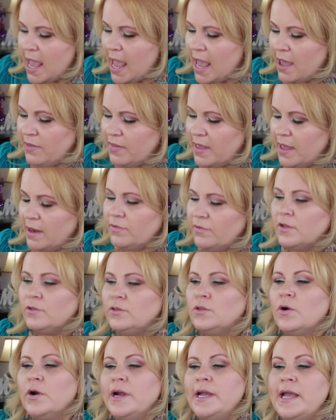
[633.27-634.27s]
And then the
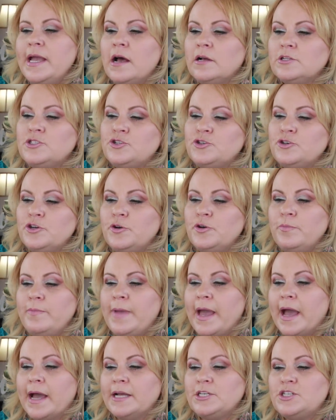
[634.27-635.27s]
L'Oreal True
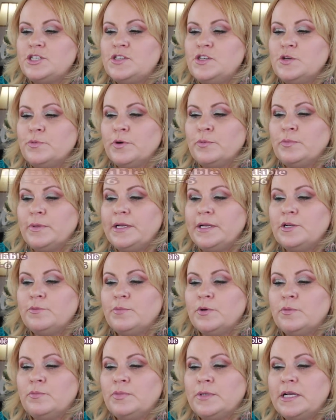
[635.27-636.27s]
Match Super
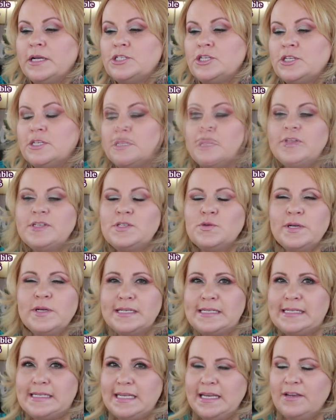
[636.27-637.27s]
Blendable Blushes. This one
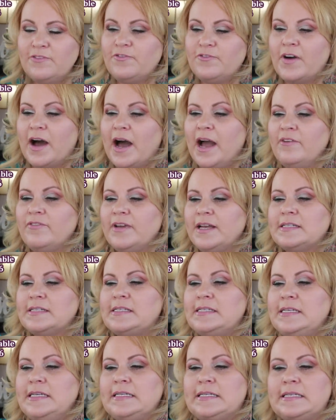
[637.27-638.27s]
is C5 and
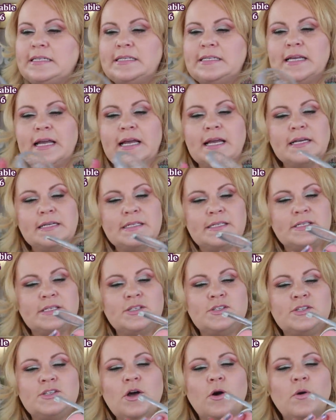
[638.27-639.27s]
C6.
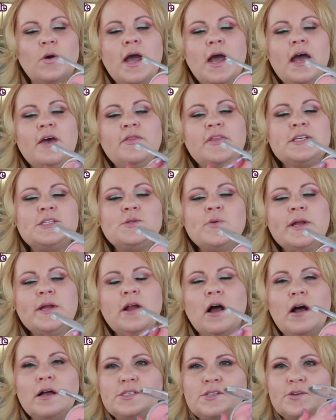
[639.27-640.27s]
So this
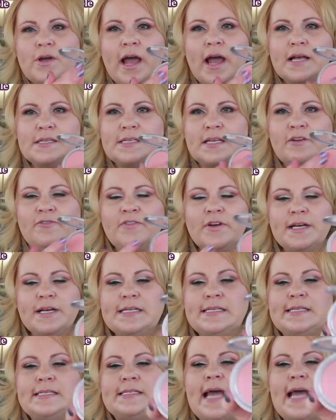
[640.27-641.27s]
one also has a
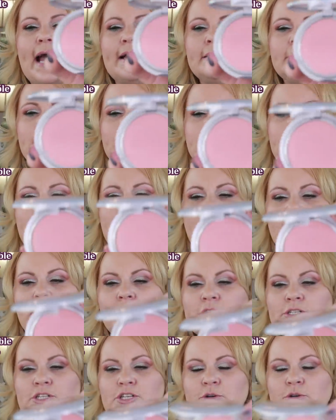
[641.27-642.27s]
very satin
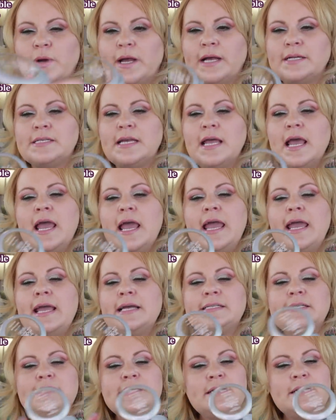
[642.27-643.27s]
color to it.
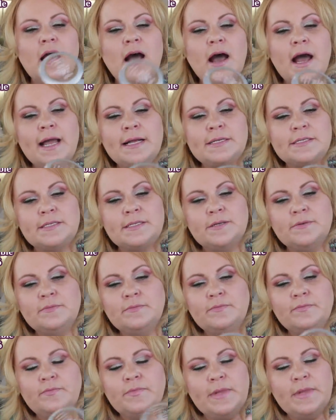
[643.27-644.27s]
It's not,
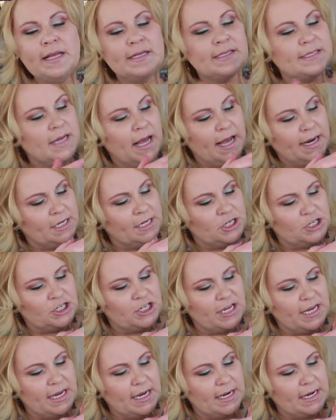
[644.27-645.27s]
it's not a
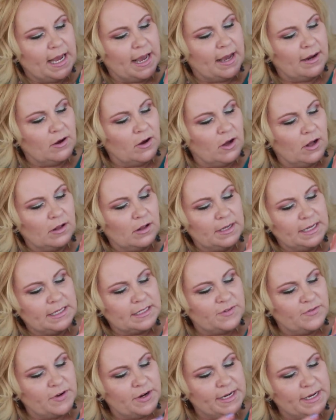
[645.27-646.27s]
sheen at all.
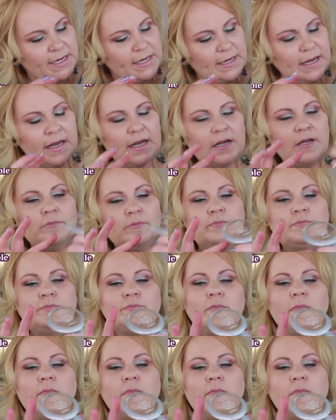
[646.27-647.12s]
It's very, um,